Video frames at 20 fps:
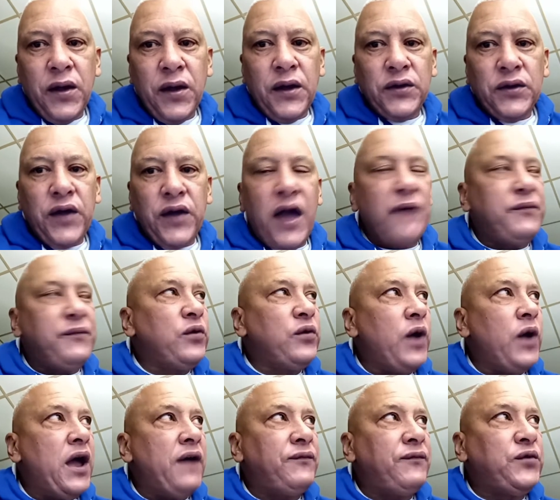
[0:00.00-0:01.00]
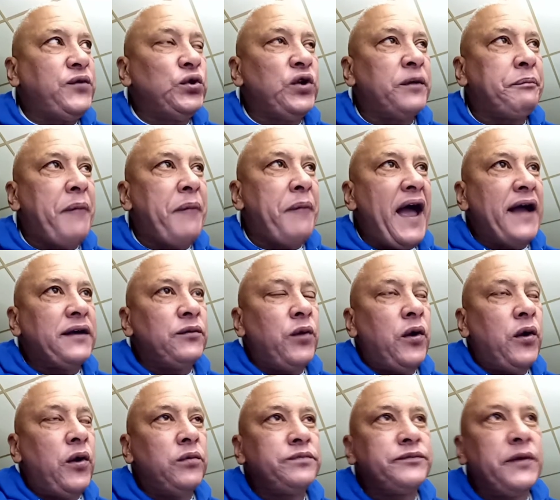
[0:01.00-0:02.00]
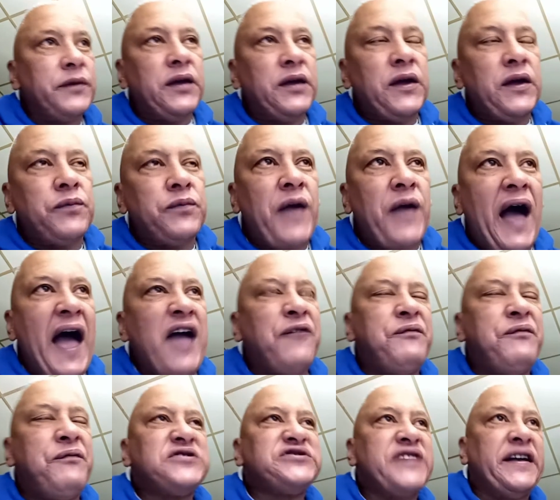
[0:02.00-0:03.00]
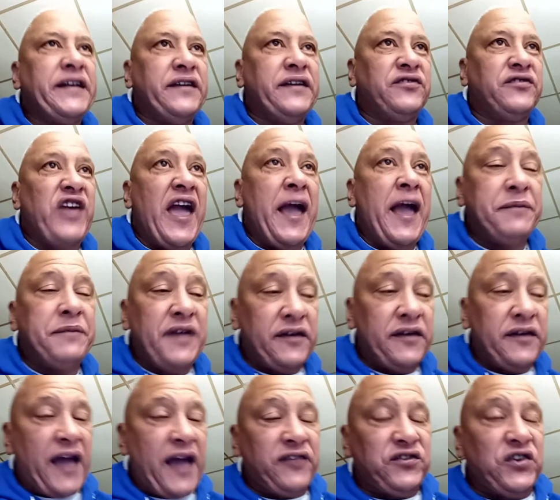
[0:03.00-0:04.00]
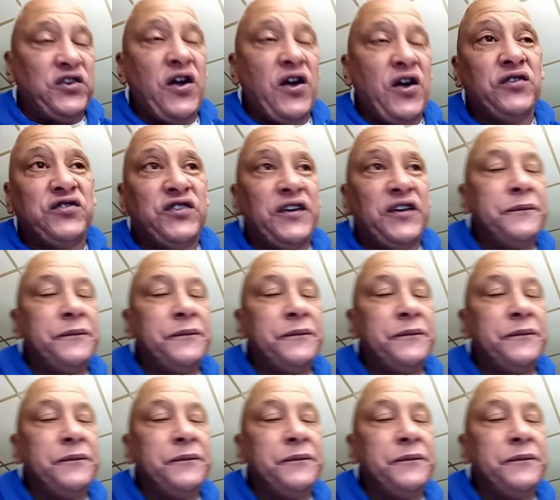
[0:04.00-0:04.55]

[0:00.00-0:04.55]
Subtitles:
Yeah, if you look back, well, I appreciate his game as a youngster.